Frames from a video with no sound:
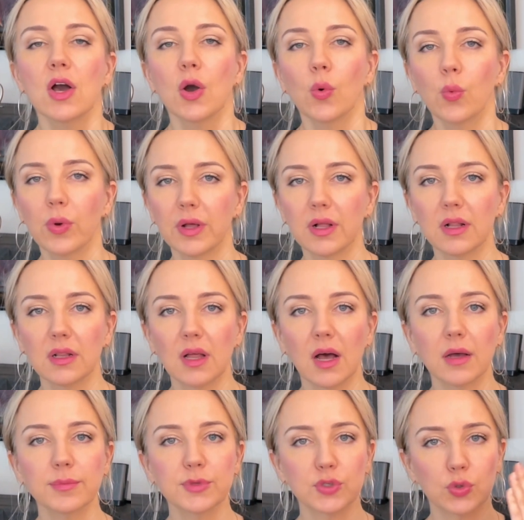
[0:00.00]
will
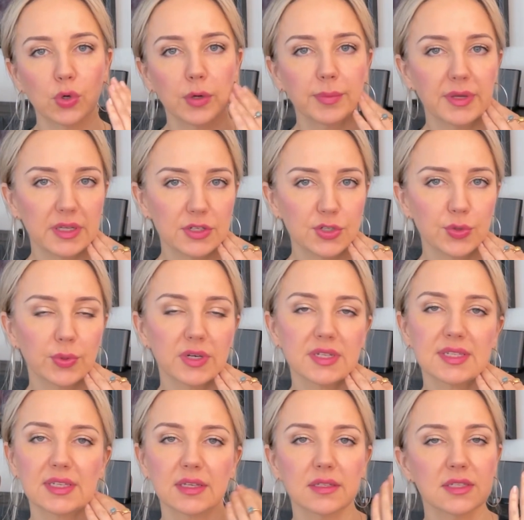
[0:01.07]
absorb into our skin.